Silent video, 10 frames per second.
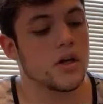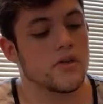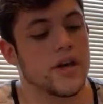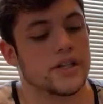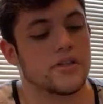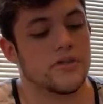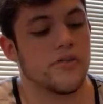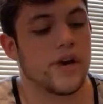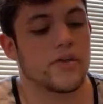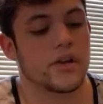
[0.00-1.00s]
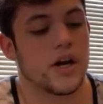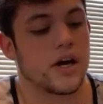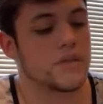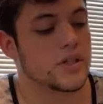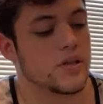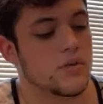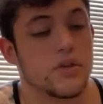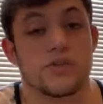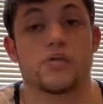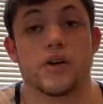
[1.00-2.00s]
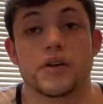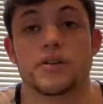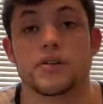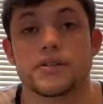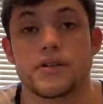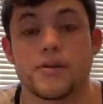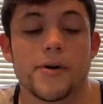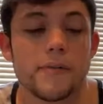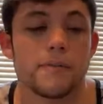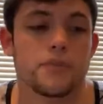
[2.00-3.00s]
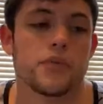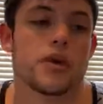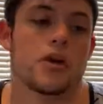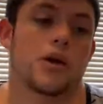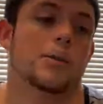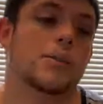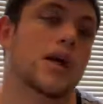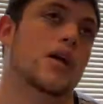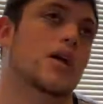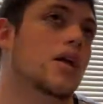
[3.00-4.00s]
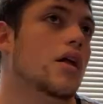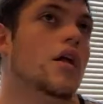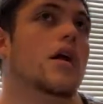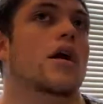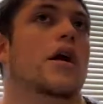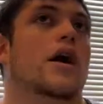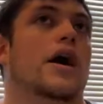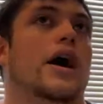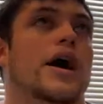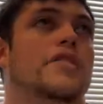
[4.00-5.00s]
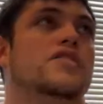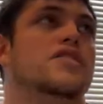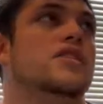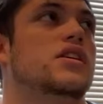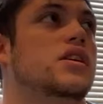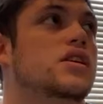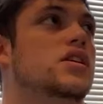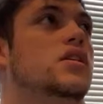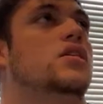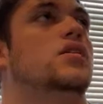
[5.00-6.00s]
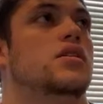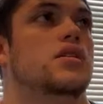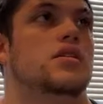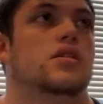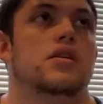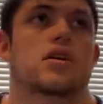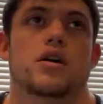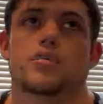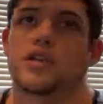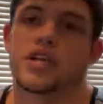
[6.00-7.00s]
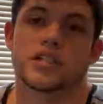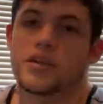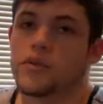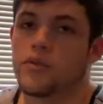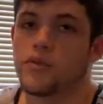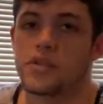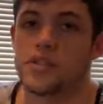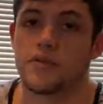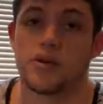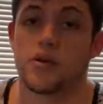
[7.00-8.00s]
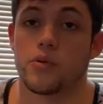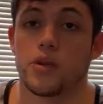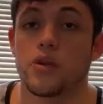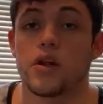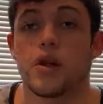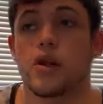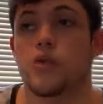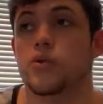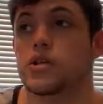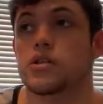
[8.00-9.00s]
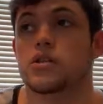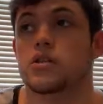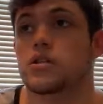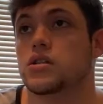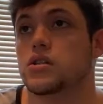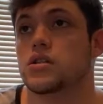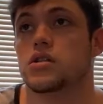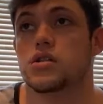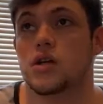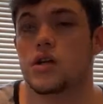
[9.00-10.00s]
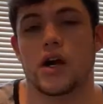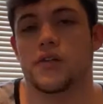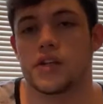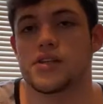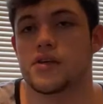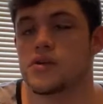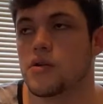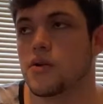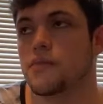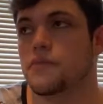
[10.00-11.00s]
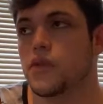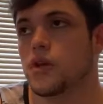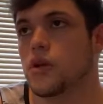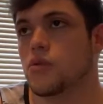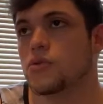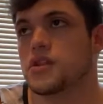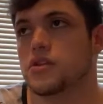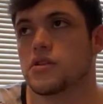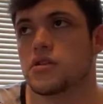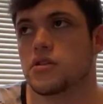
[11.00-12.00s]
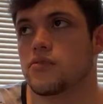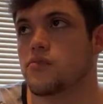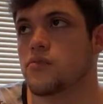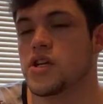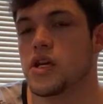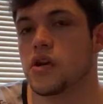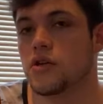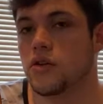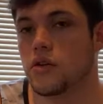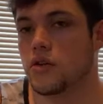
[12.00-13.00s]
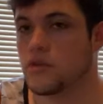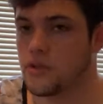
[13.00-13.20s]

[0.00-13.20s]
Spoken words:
That's a very common turbo, and it's a very good turbo. I've seen, I mean, like I said, people have made 700 wheel, which is, and on that same turbo, which is near,